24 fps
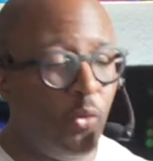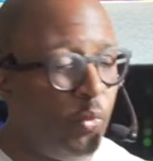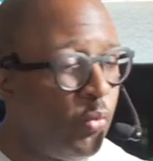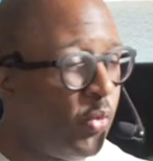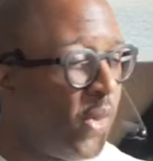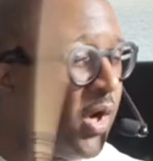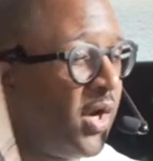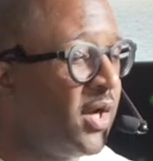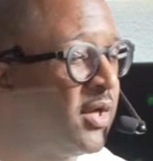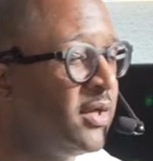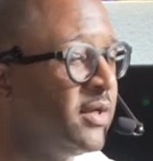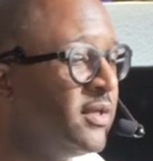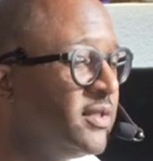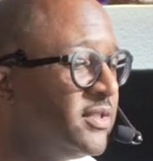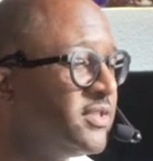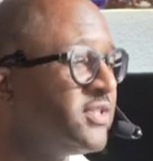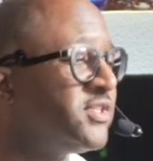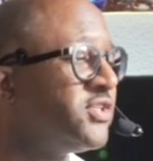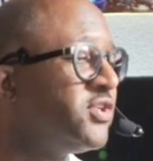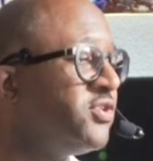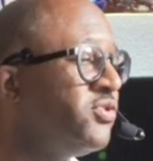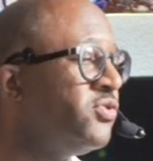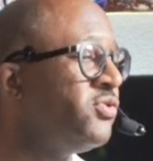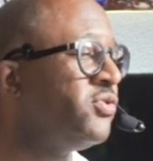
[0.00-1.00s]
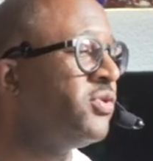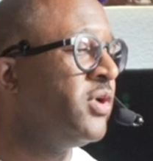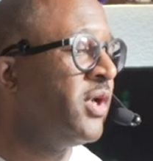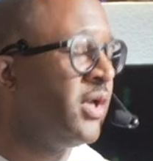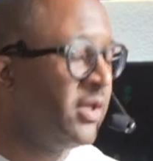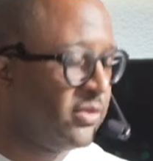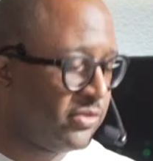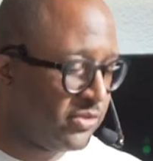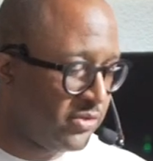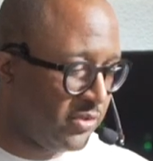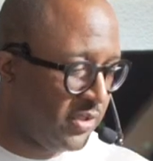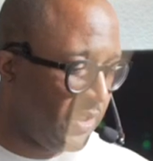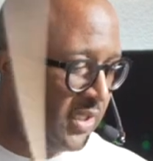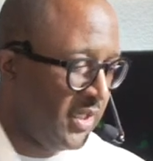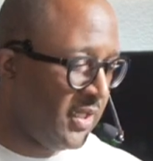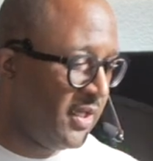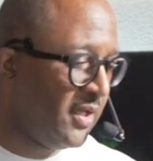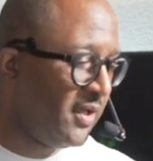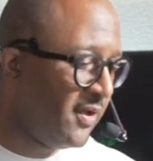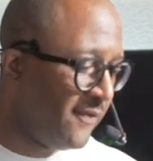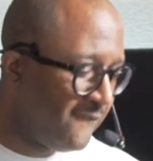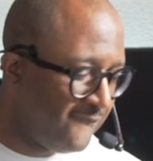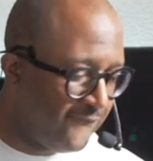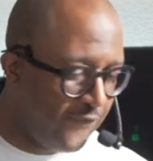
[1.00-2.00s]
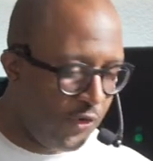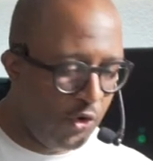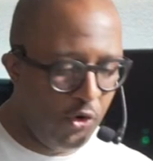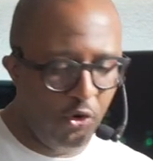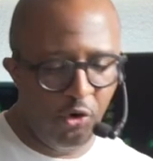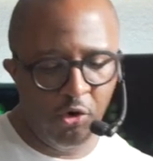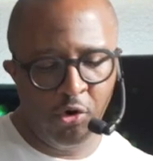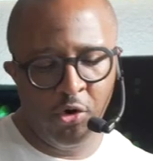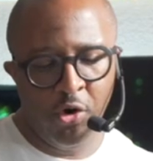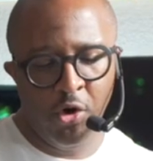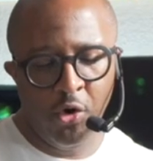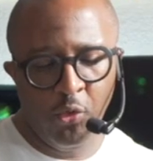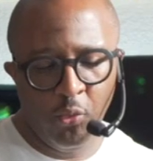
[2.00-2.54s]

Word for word: One, two, three, four.